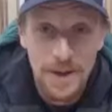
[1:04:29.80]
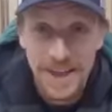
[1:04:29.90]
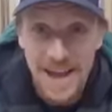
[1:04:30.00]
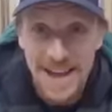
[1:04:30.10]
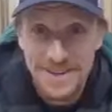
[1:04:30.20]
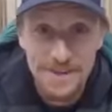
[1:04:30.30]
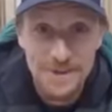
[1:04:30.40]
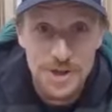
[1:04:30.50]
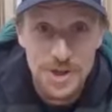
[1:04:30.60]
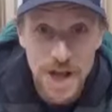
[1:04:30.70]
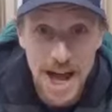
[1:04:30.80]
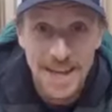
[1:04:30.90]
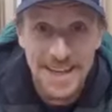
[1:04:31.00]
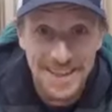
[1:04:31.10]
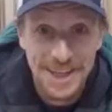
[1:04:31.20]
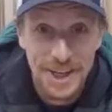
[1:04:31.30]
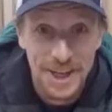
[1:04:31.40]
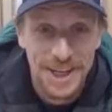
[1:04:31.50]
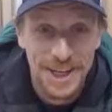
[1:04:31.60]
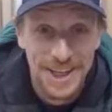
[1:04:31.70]
my gosh, it was shockingly
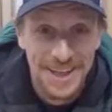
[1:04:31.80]
good.